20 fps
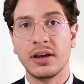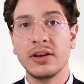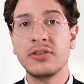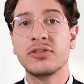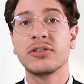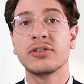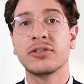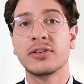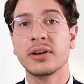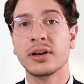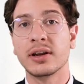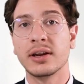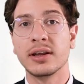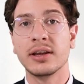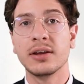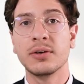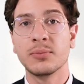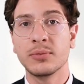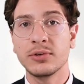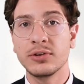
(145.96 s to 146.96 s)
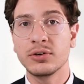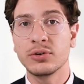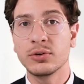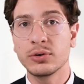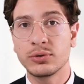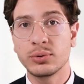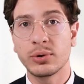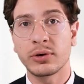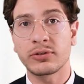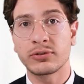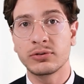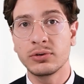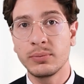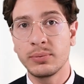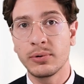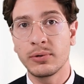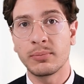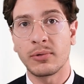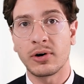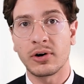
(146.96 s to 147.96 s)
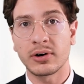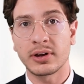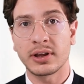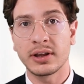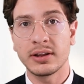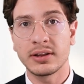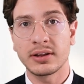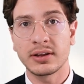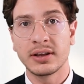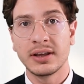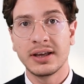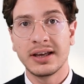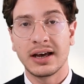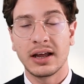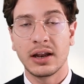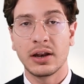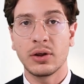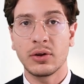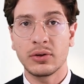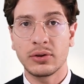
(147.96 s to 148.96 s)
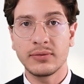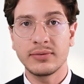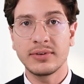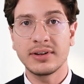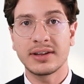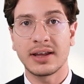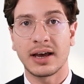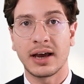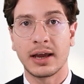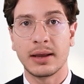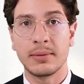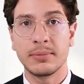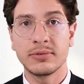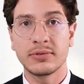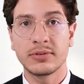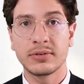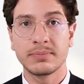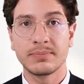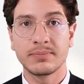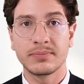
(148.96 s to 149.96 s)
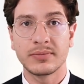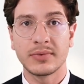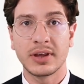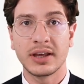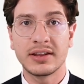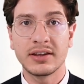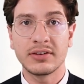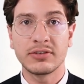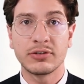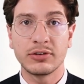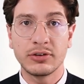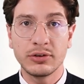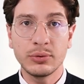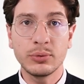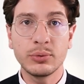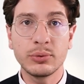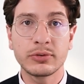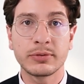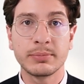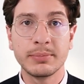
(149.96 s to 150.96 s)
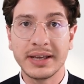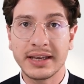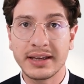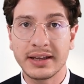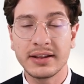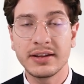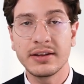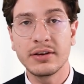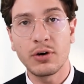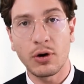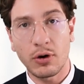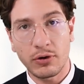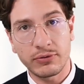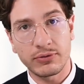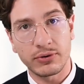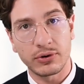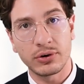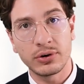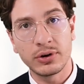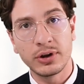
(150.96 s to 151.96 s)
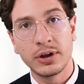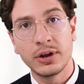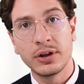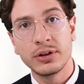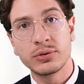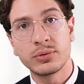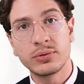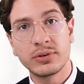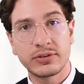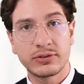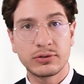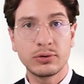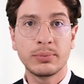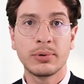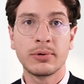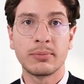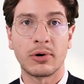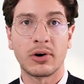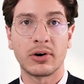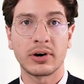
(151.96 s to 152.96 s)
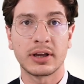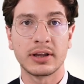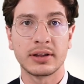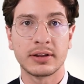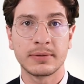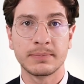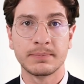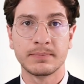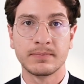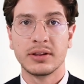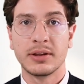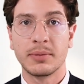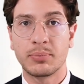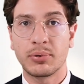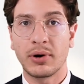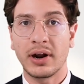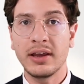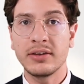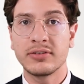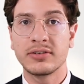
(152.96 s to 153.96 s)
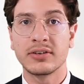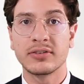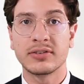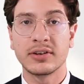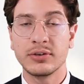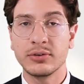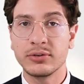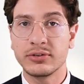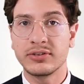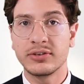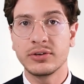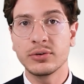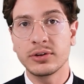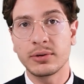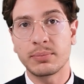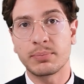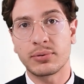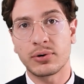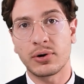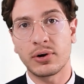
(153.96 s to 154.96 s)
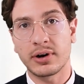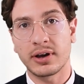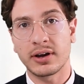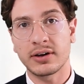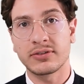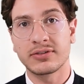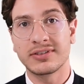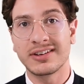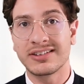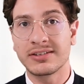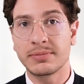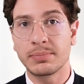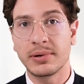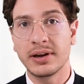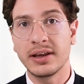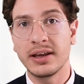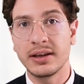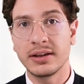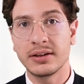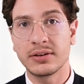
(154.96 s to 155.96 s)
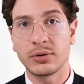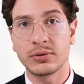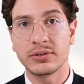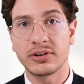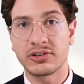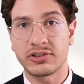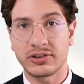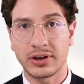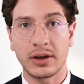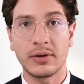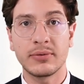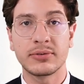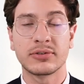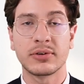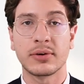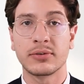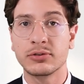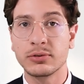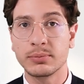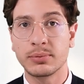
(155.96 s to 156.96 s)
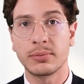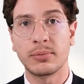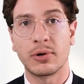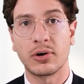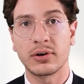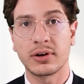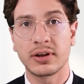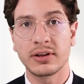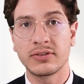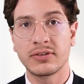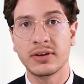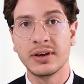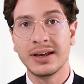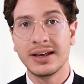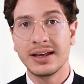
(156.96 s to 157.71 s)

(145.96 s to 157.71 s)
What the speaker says: Interestingly, when you go to a supermarket, a lot of the times it is you who's making the offer to the supermarket. The prices that you see on the products displayed on the shelves of supermarkets